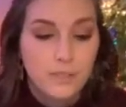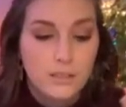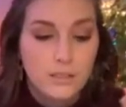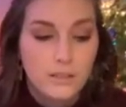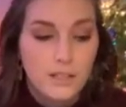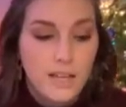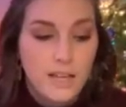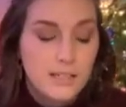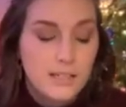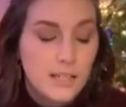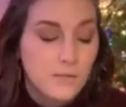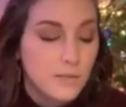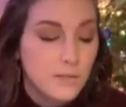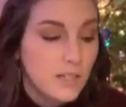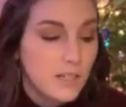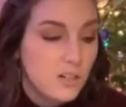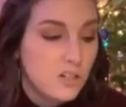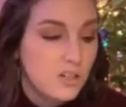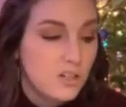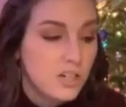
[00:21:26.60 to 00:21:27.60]
the 18th
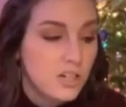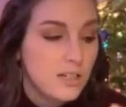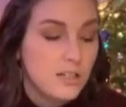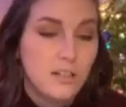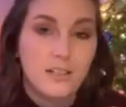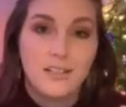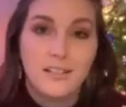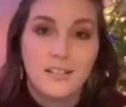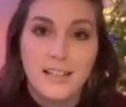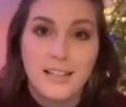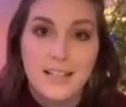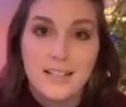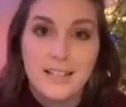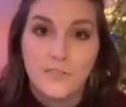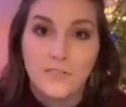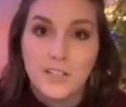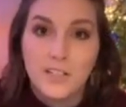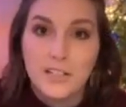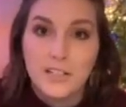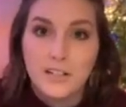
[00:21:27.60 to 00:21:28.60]
century, so like the late
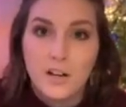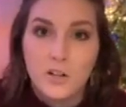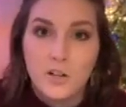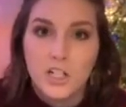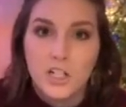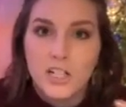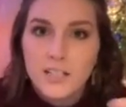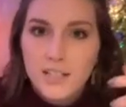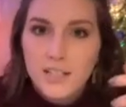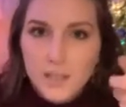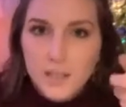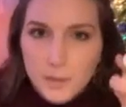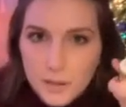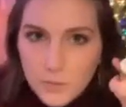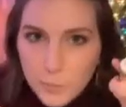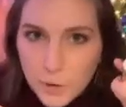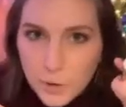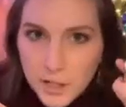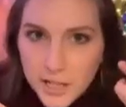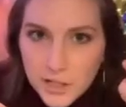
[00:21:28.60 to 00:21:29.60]
1700s, like
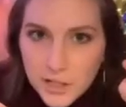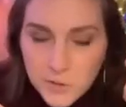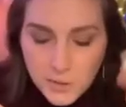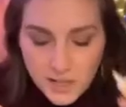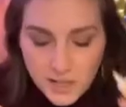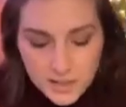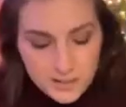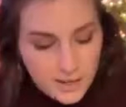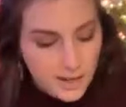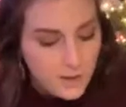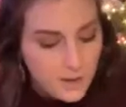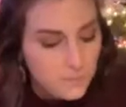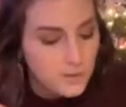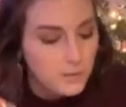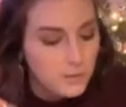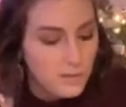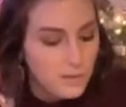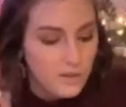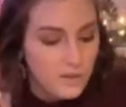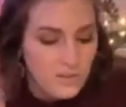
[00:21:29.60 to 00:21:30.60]
Marie Antoinette
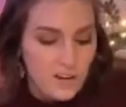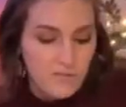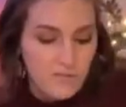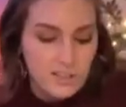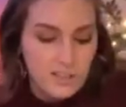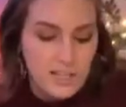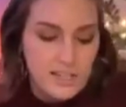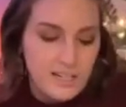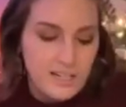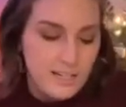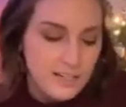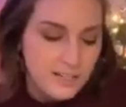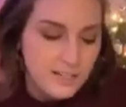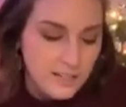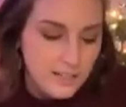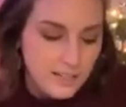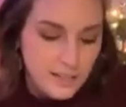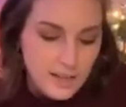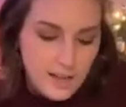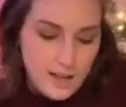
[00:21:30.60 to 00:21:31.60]
times, my favorite lady.
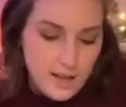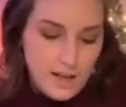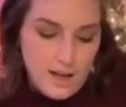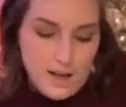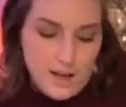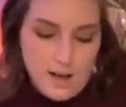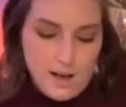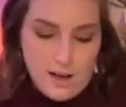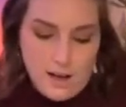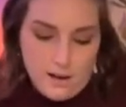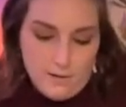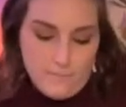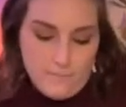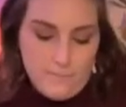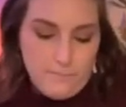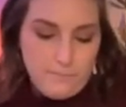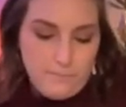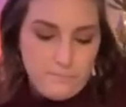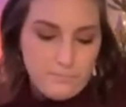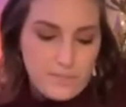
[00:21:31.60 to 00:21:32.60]

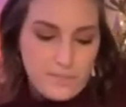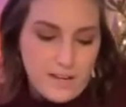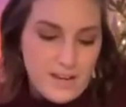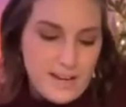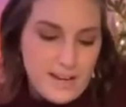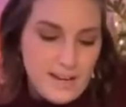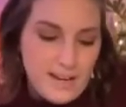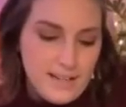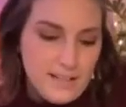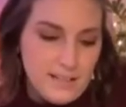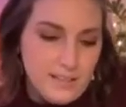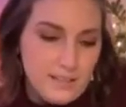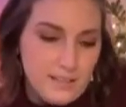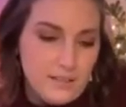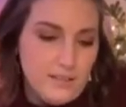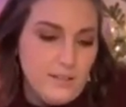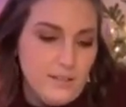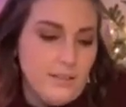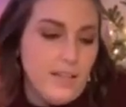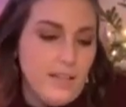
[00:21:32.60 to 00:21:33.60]
And
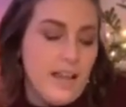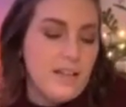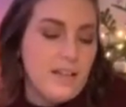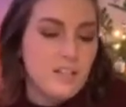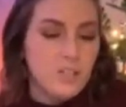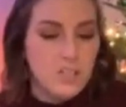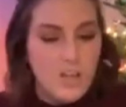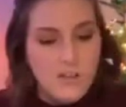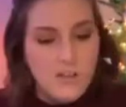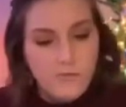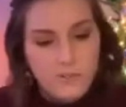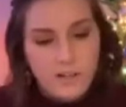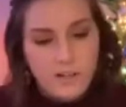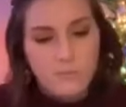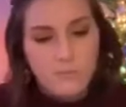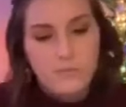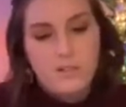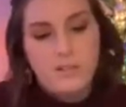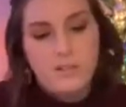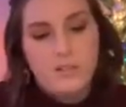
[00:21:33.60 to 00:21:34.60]
they had a chef come
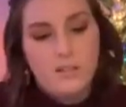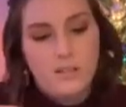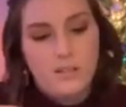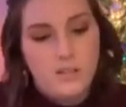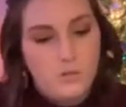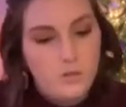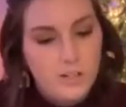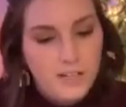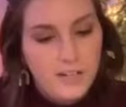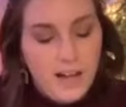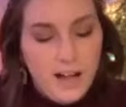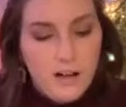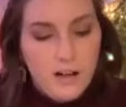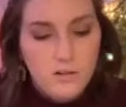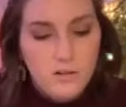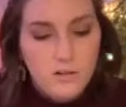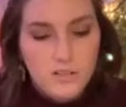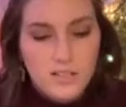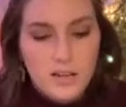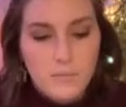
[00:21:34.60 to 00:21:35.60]
to the historic
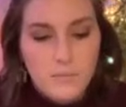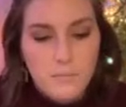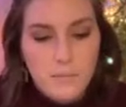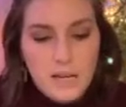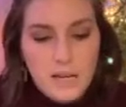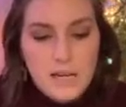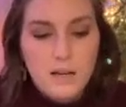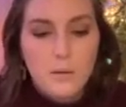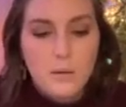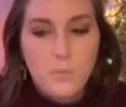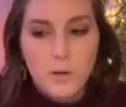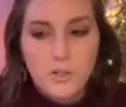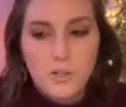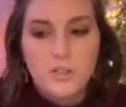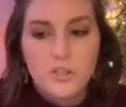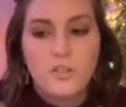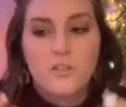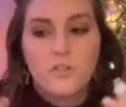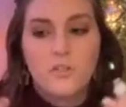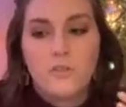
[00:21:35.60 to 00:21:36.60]
house and make a bunch
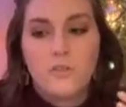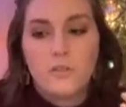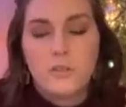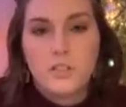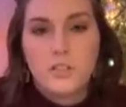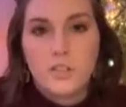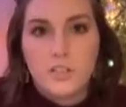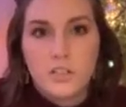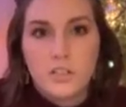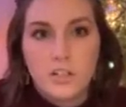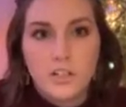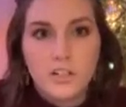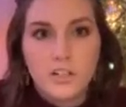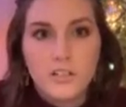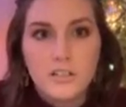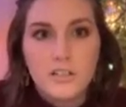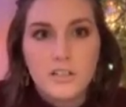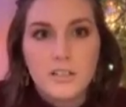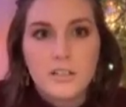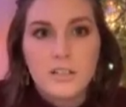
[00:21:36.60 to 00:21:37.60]
of
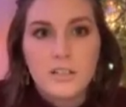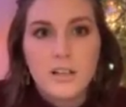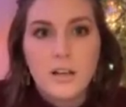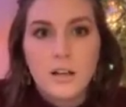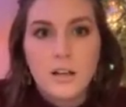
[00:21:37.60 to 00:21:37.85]
desserts